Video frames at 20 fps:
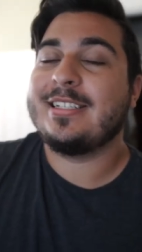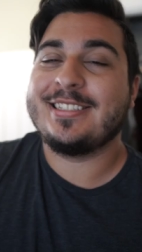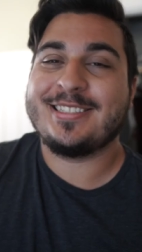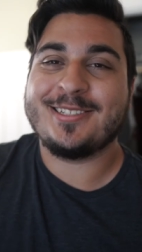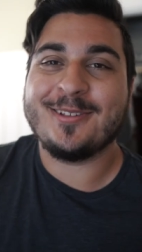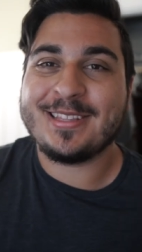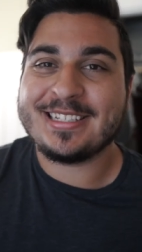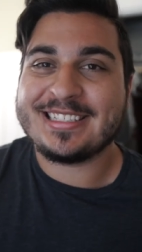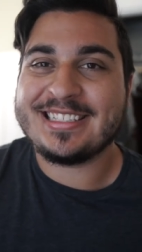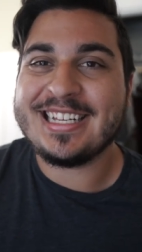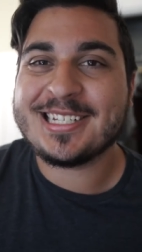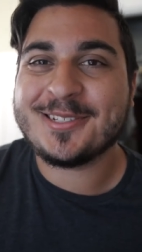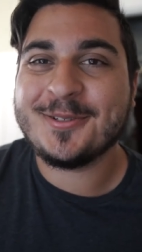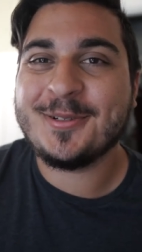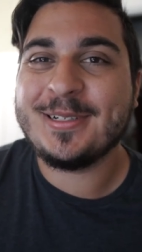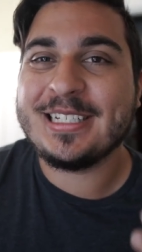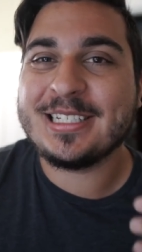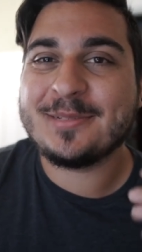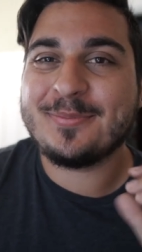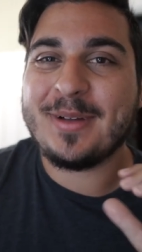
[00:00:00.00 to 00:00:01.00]
So this next
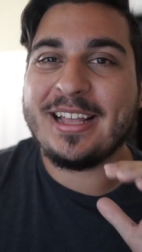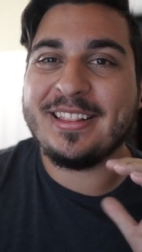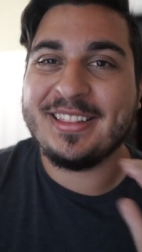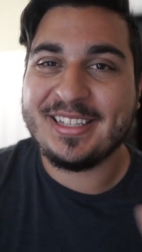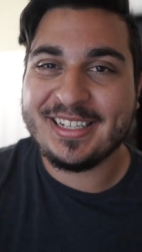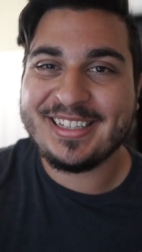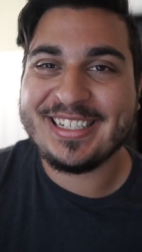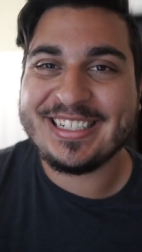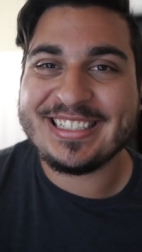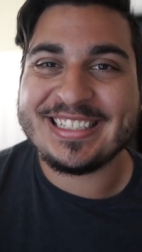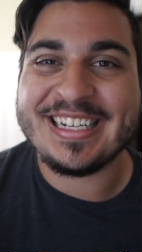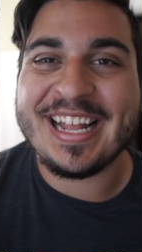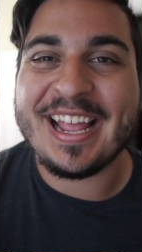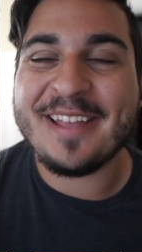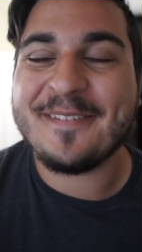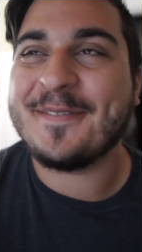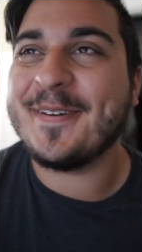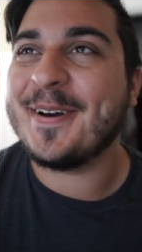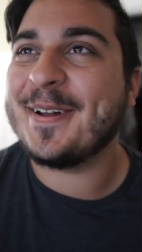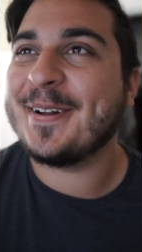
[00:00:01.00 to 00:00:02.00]
one is by
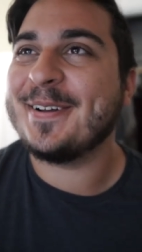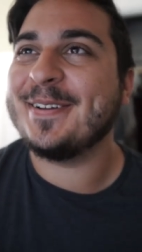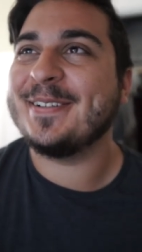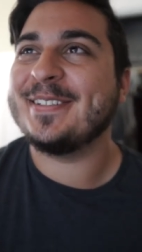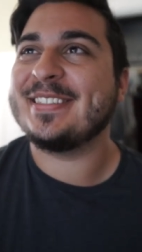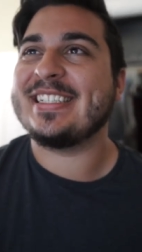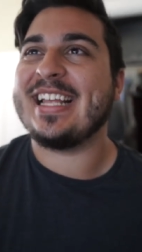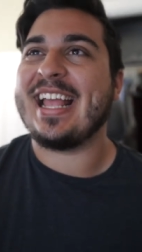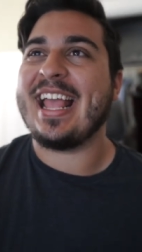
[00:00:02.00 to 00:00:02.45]
LilyDanae Photos,